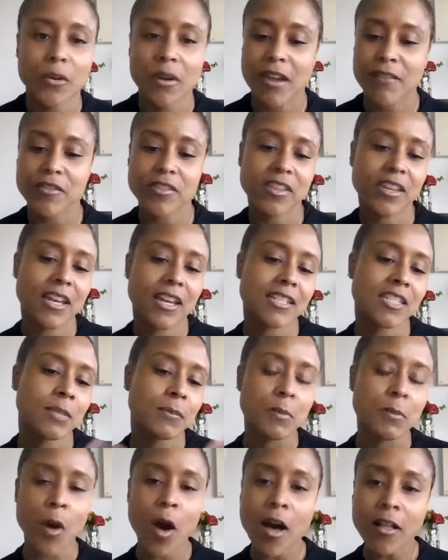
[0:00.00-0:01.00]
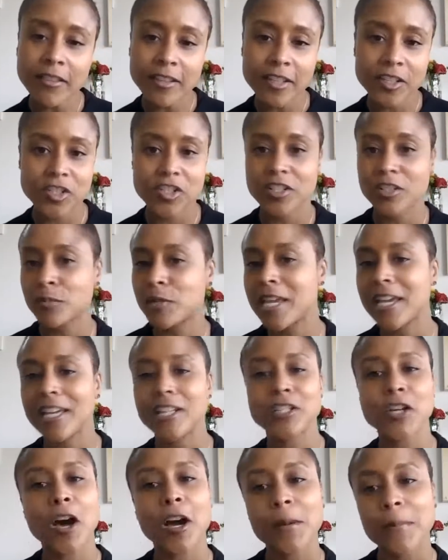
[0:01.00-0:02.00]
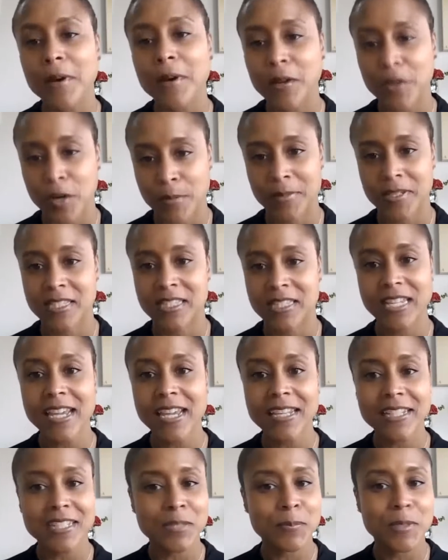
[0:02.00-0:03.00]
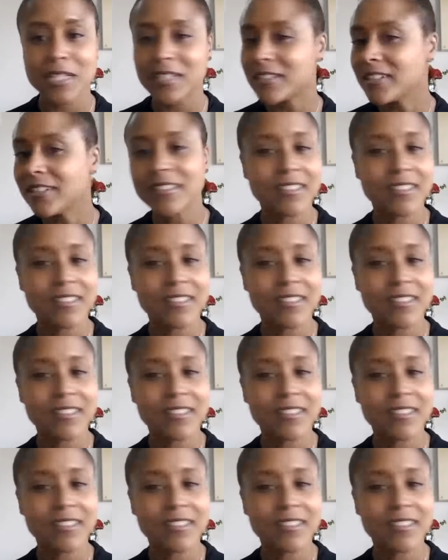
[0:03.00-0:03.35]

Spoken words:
everything has to be polished and we can't talk about our mistakes, but